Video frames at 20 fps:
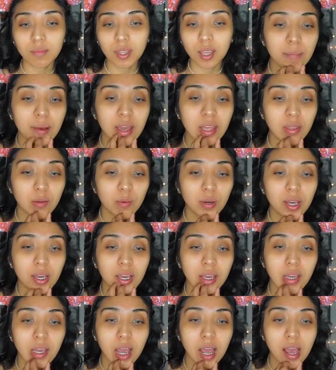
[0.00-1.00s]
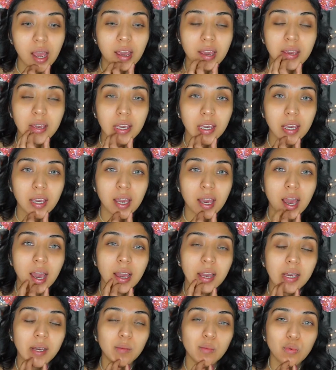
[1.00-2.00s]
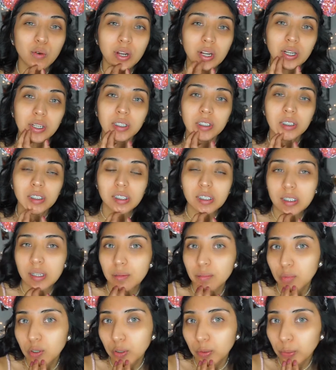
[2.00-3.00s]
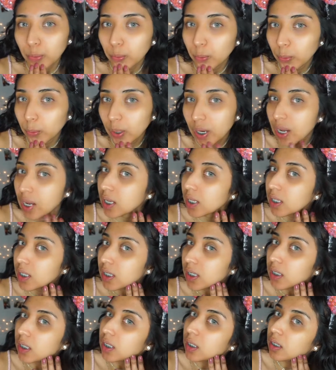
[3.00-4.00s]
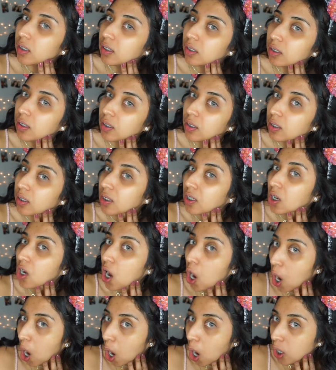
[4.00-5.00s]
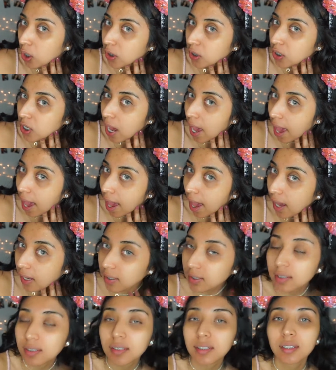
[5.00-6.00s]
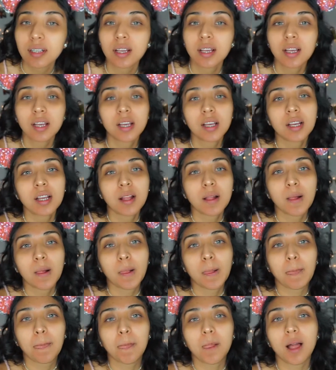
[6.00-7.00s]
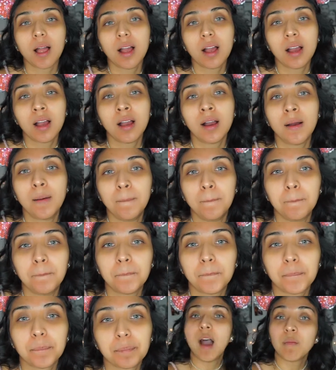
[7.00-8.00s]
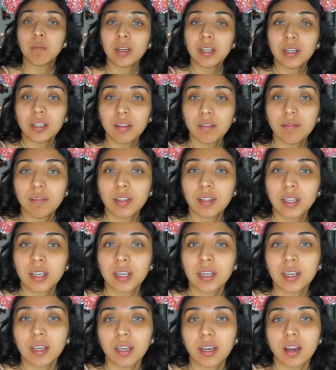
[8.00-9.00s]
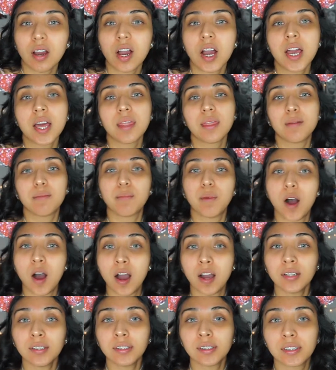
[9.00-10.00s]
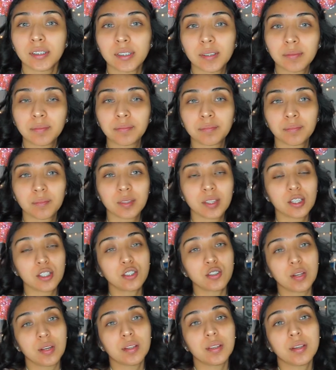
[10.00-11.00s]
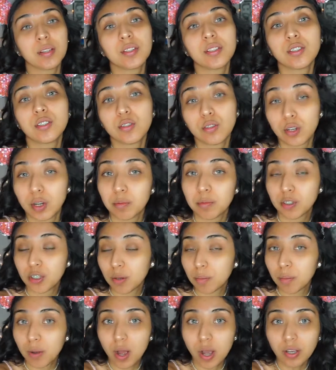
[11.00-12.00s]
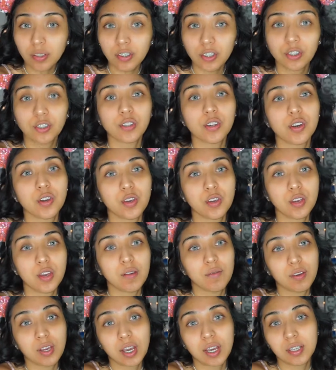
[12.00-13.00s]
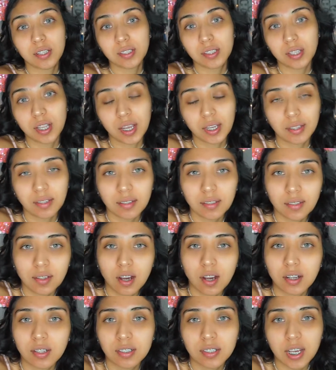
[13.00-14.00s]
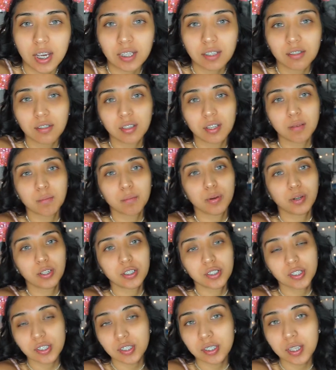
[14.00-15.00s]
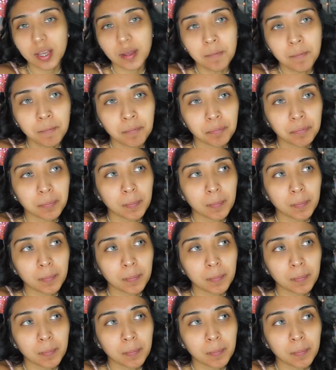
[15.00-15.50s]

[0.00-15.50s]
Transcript: By the way, I am wearing some crazy contacts. I'm gonna leave a link in the box, in the description box, so if you guys like these contacts, you can purchase them.